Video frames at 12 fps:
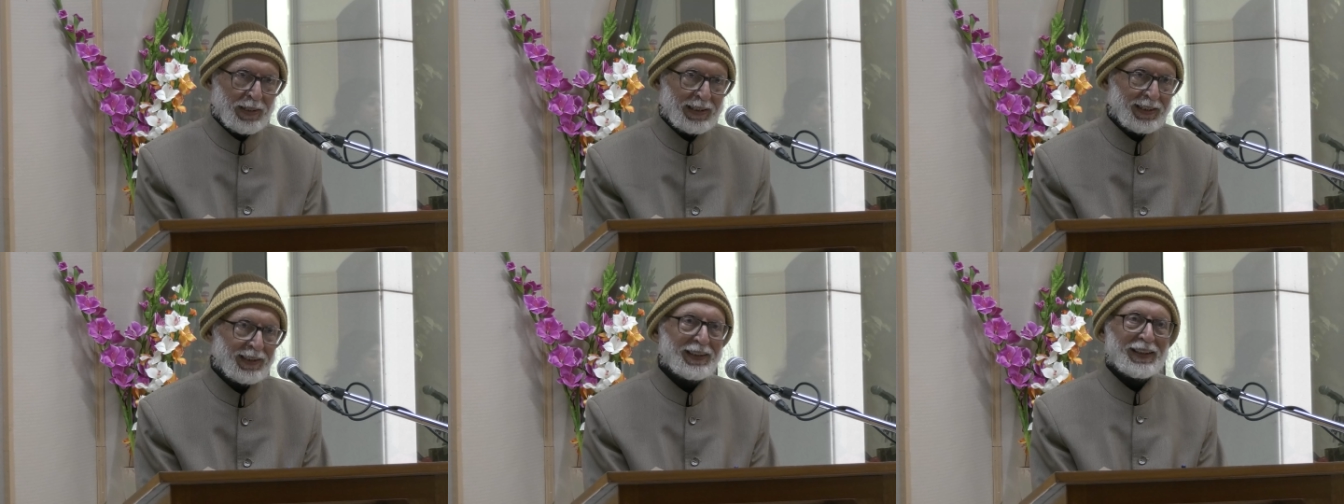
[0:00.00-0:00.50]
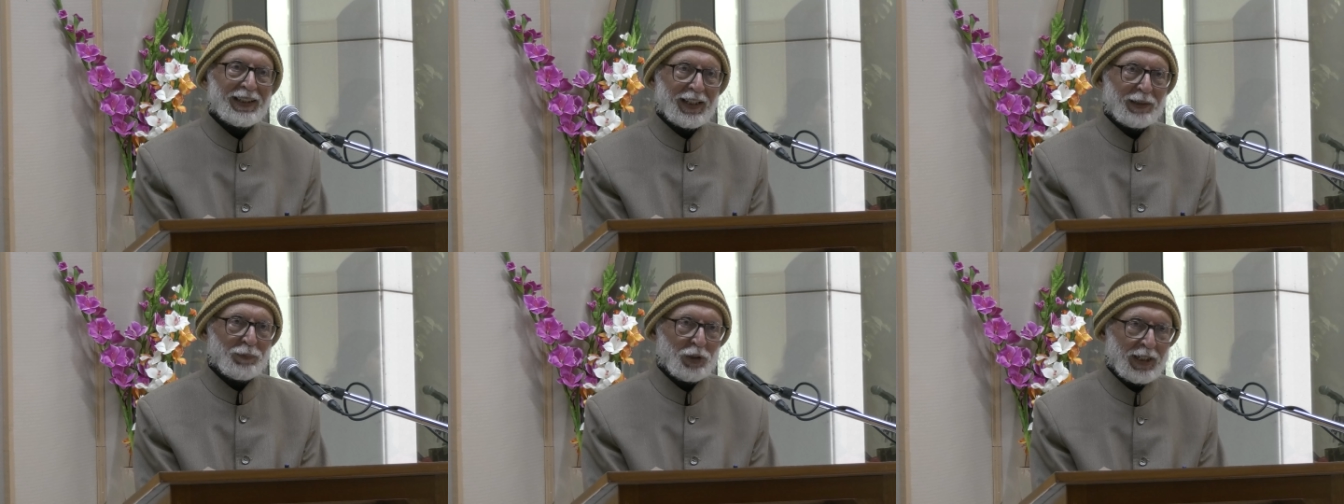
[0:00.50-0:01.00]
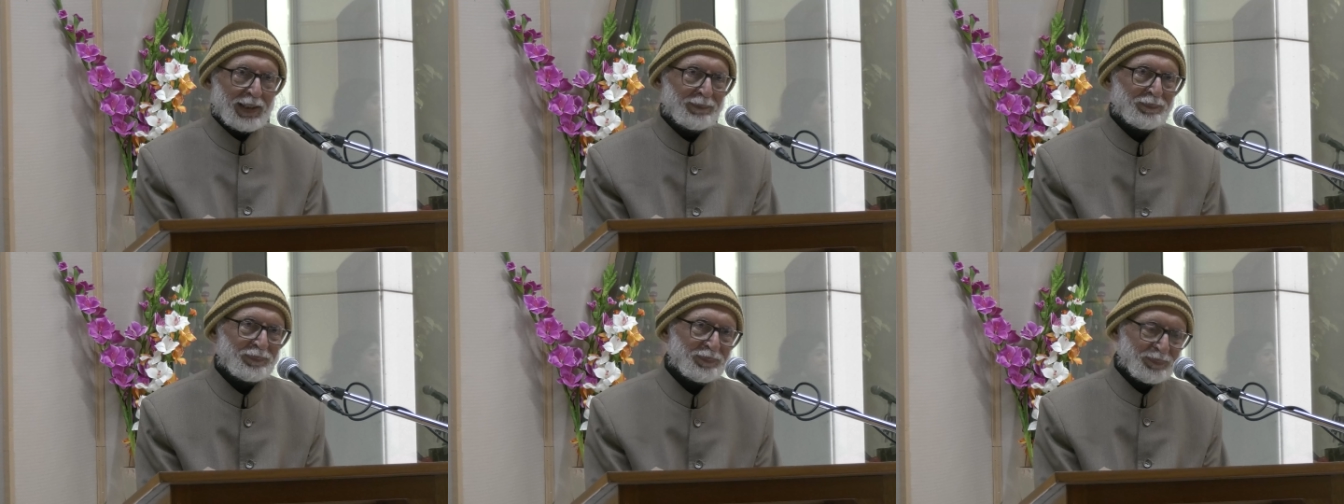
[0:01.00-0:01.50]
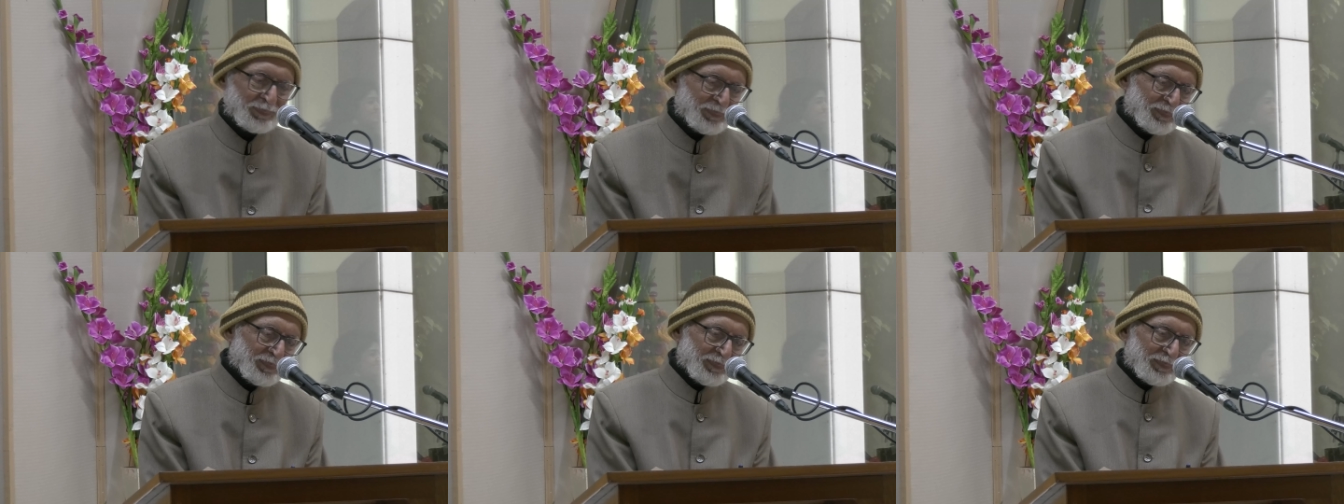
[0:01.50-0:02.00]
mother in Mona.
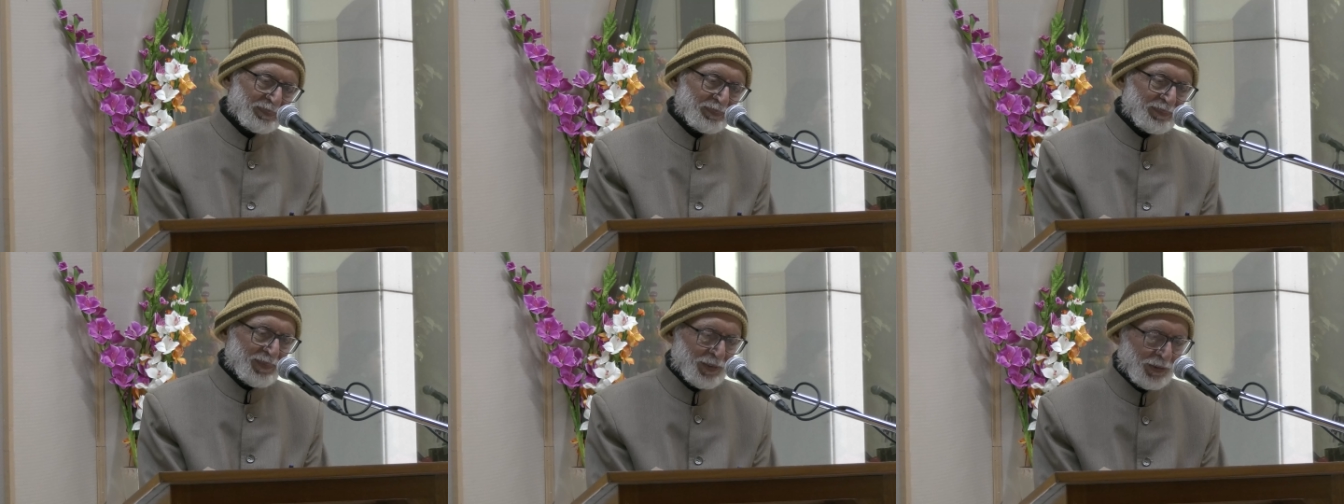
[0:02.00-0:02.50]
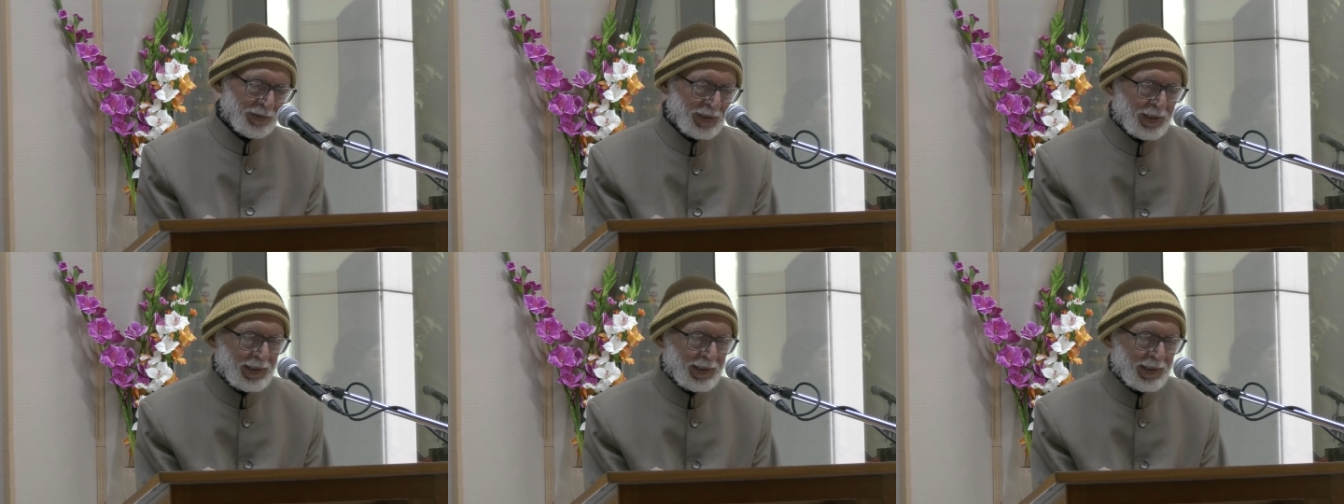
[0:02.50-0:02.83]
So,